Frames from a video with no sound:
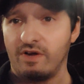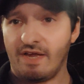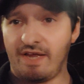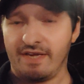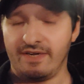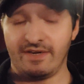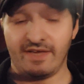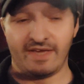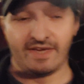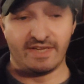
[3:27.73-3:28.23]

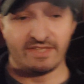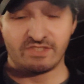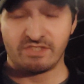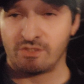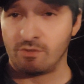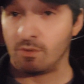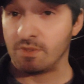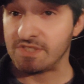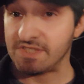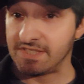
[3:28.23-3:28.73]
And it's
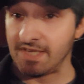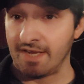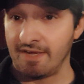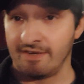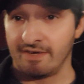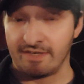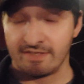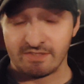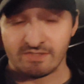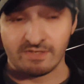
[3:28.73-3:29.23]
to a
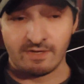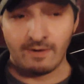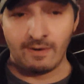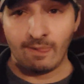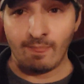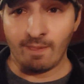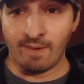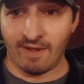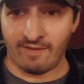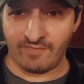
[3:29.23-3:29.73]
seance.
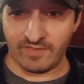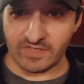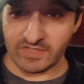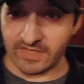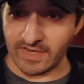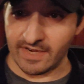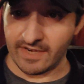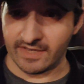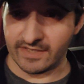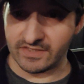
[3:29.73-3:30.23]
And the
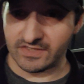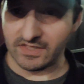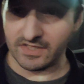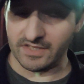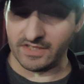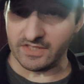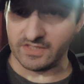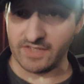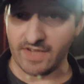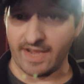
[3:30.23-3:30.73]
seance
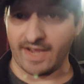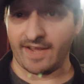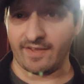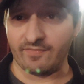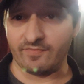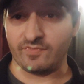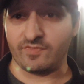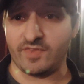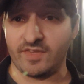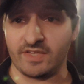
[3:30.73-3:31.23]
is
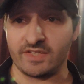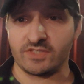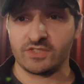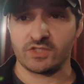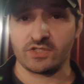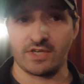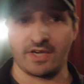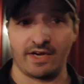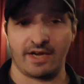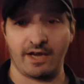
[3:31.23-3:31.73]
at
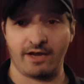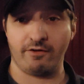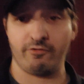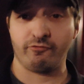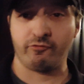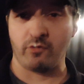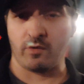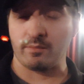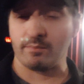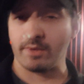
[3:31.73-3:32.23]
this
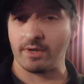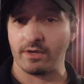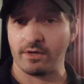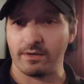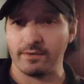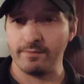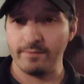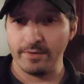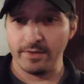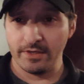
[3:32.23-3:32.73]

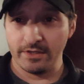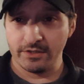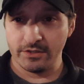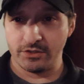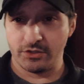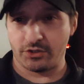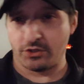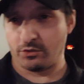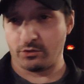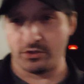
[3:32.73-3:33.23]
former
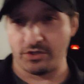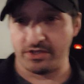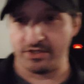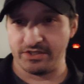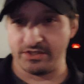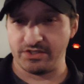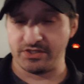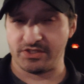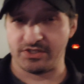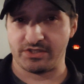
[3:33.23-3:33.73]

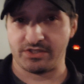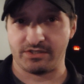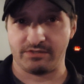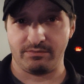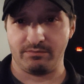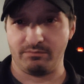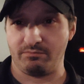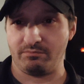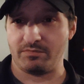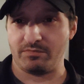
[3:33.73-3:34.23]
children's
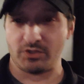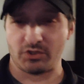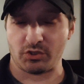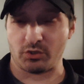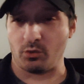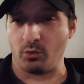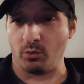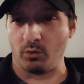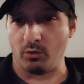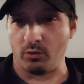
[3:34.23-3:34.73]

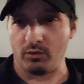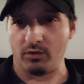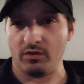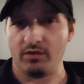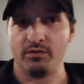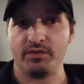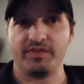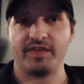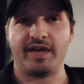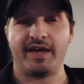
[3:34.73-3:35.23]

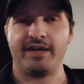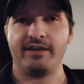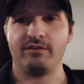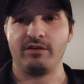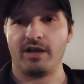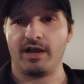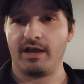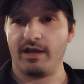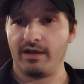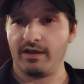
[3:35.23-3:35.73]
school that
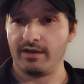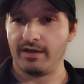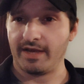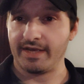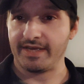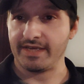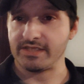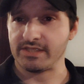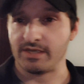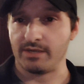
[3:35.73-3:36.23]

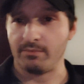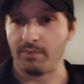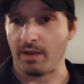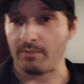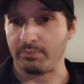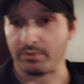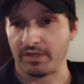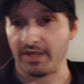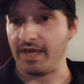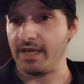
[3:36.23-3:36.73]
I guess a
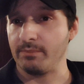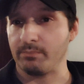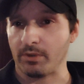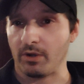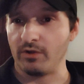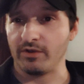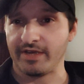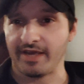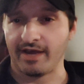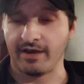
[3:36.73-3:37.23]
plague
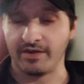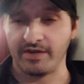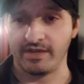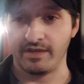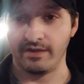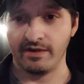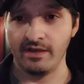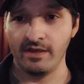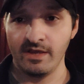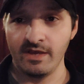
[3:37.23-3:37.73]
broke out
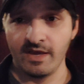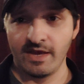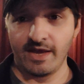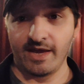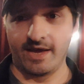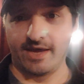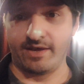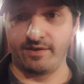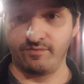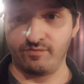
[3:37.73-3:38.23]
in,
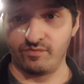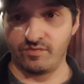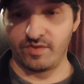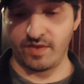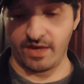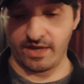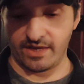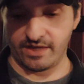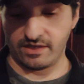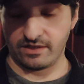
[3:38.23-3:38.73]
and
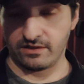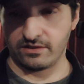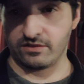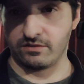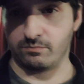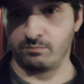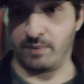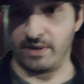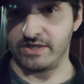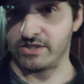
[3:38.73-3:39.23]
they
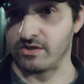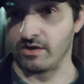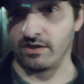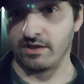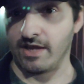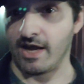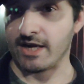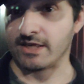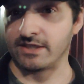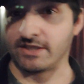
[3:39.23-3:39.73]
basically
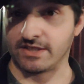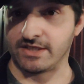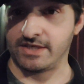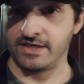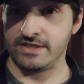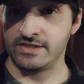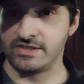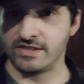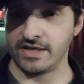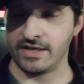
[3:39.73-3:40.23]
locked the
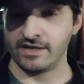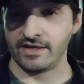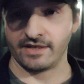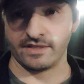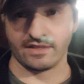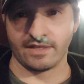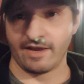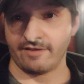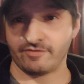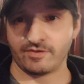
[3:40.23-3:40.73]
kids in
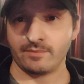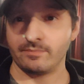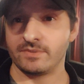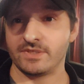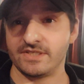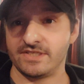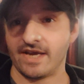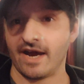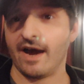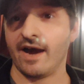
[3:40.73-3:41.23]
and left them
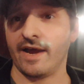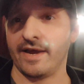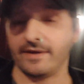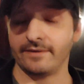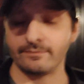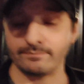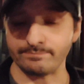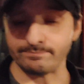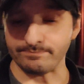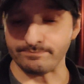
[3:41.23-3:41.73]
to die.